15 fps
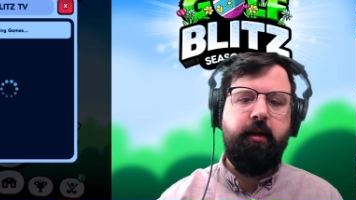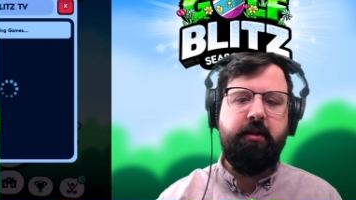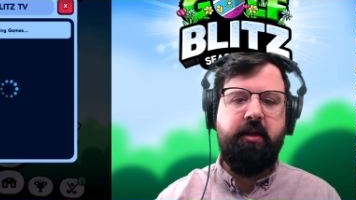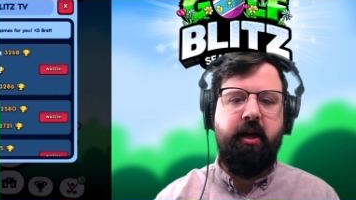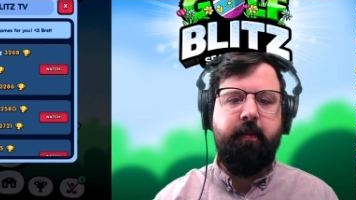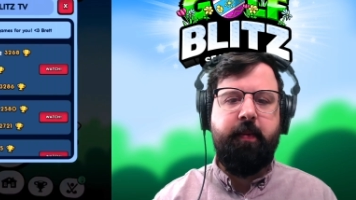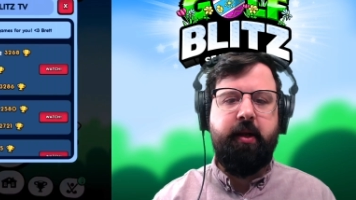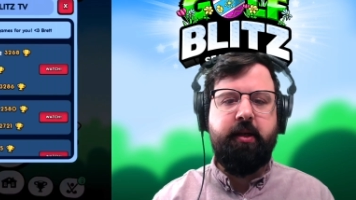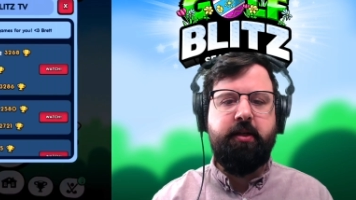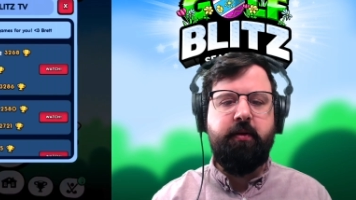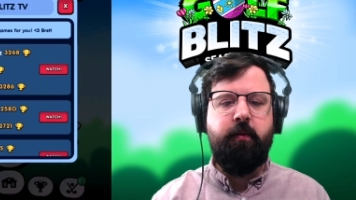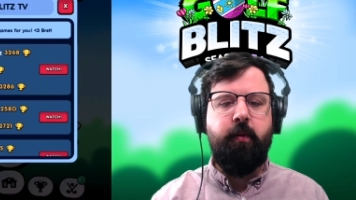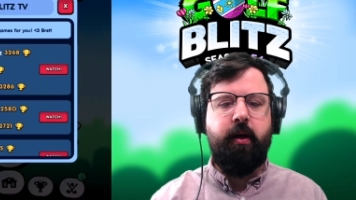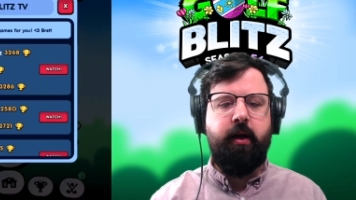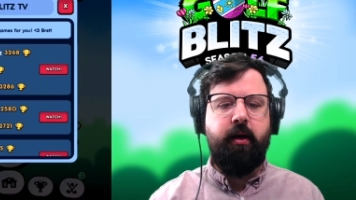Let's hop
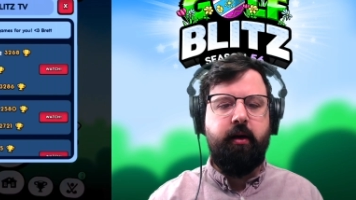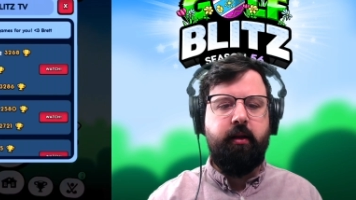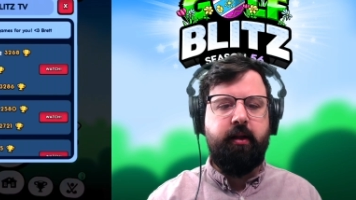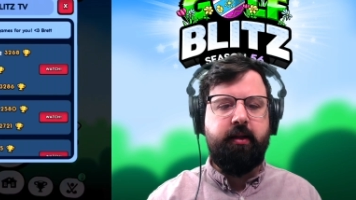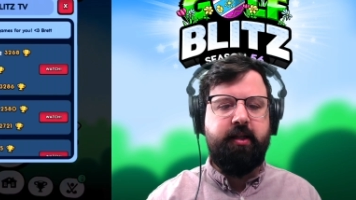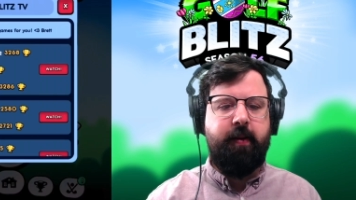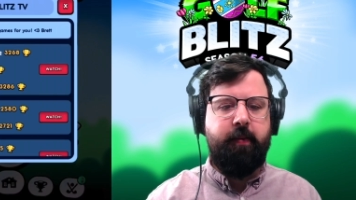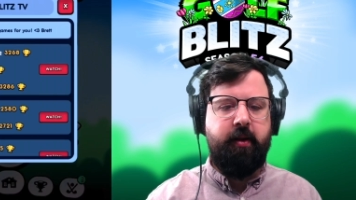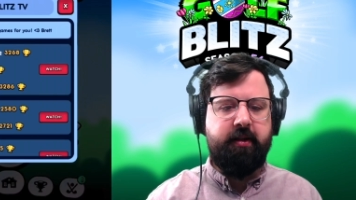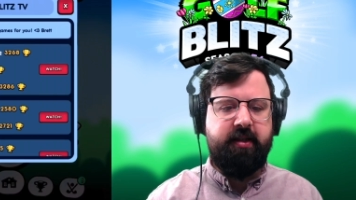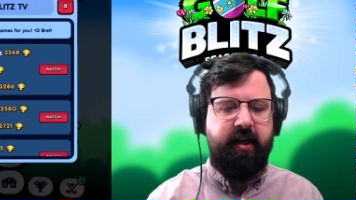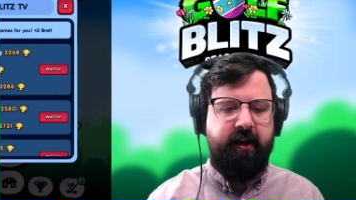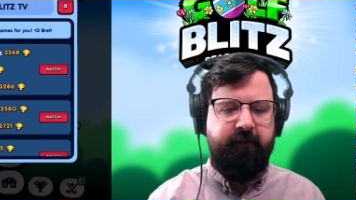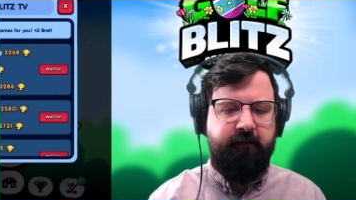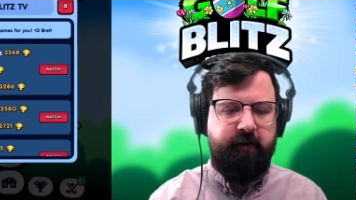into uh, let's hop into
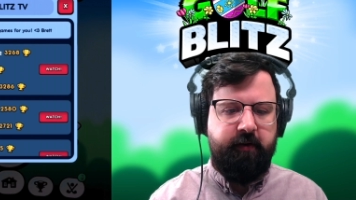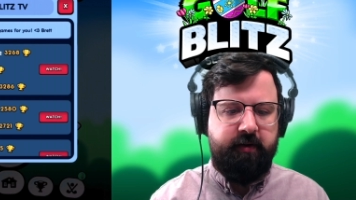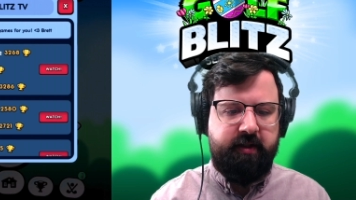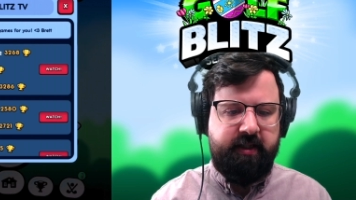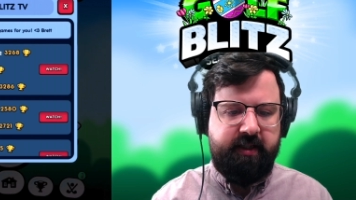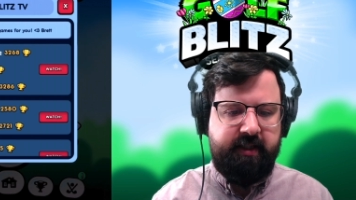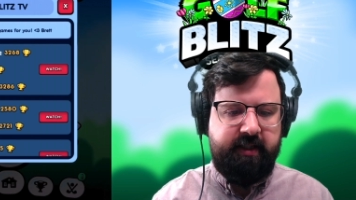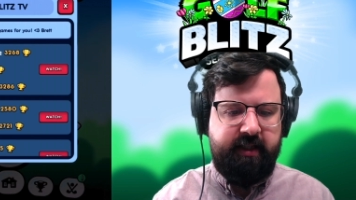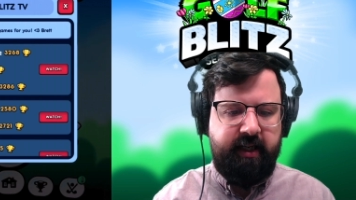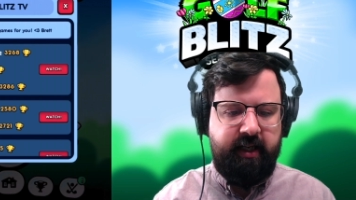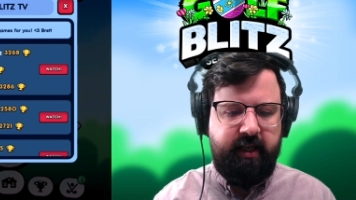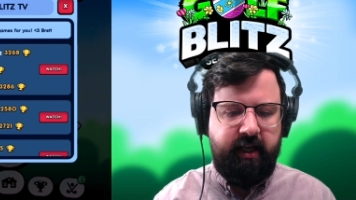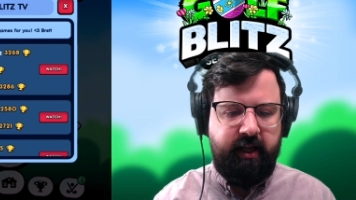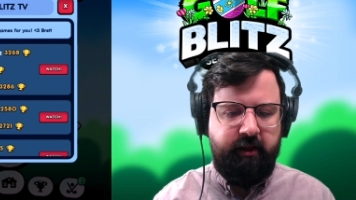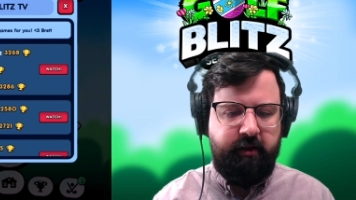this iPhone,
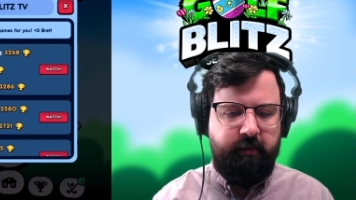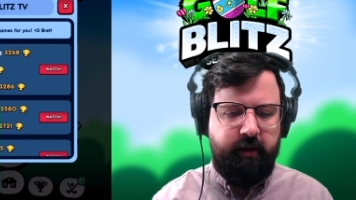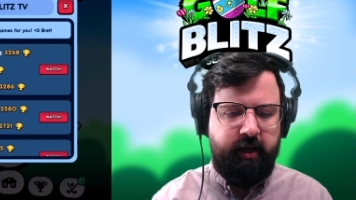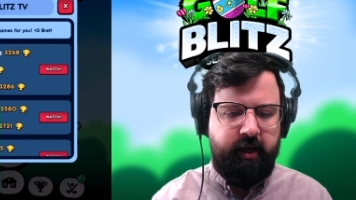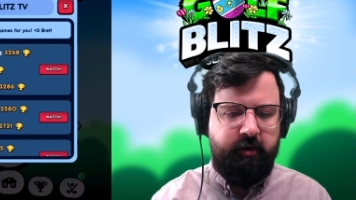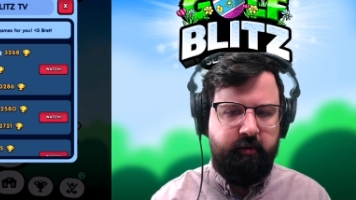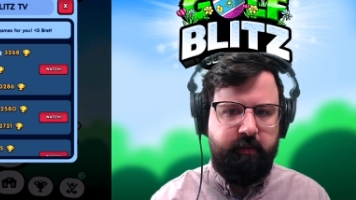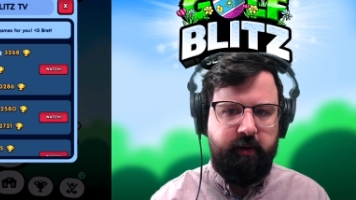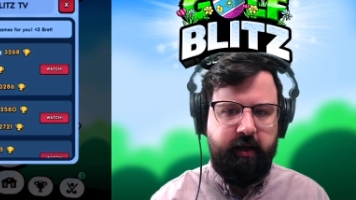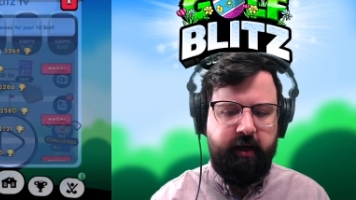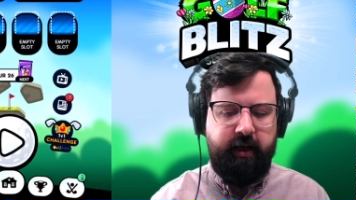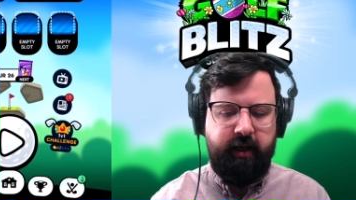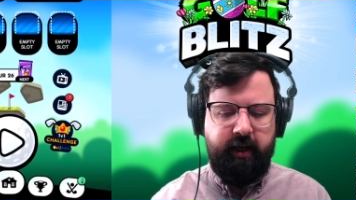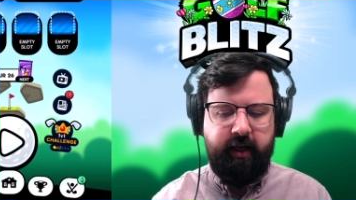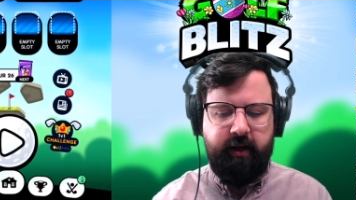Sid, and three hundred
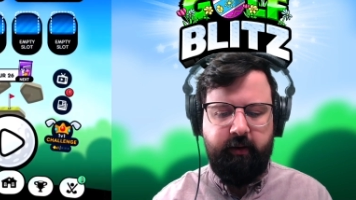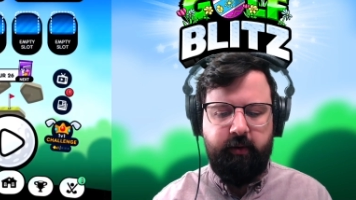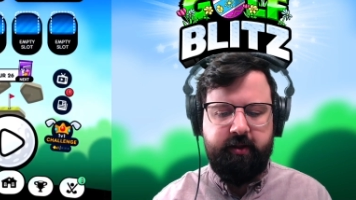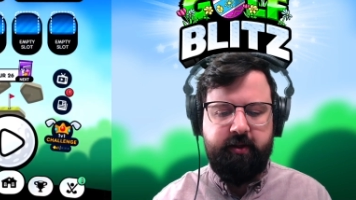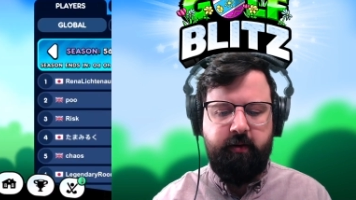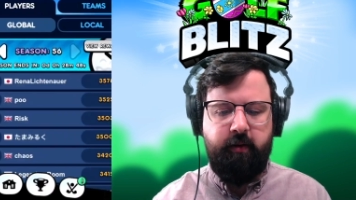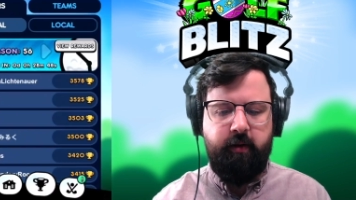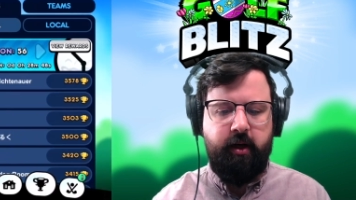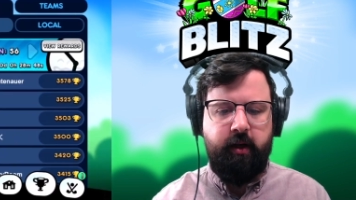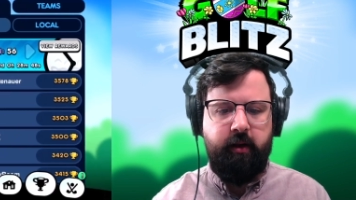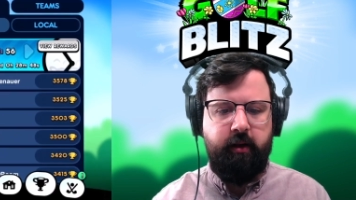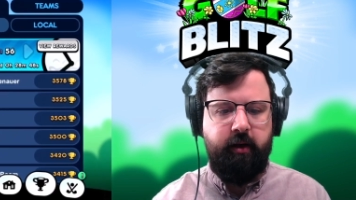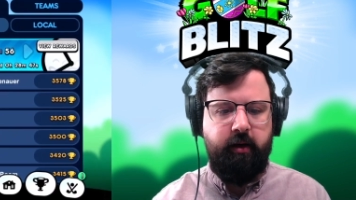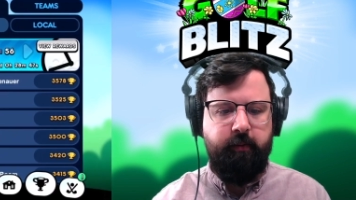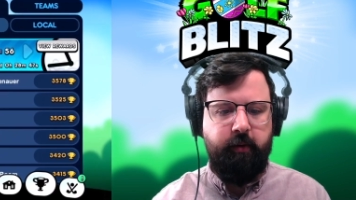playing again. What's going on in
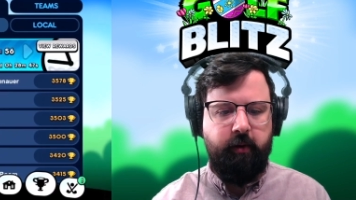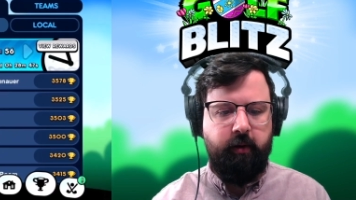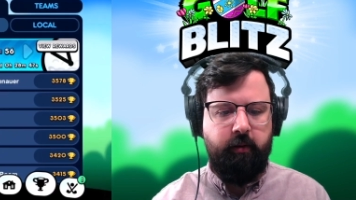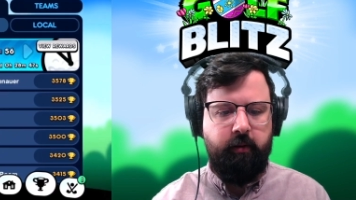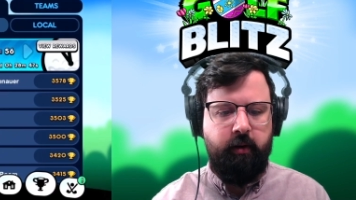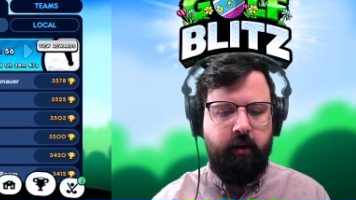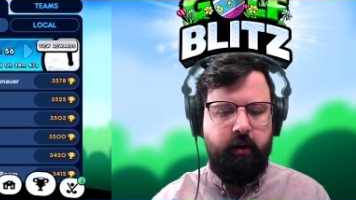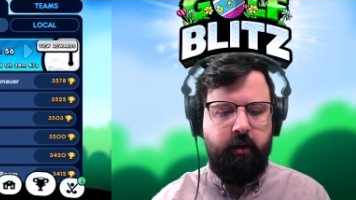the leaderboard?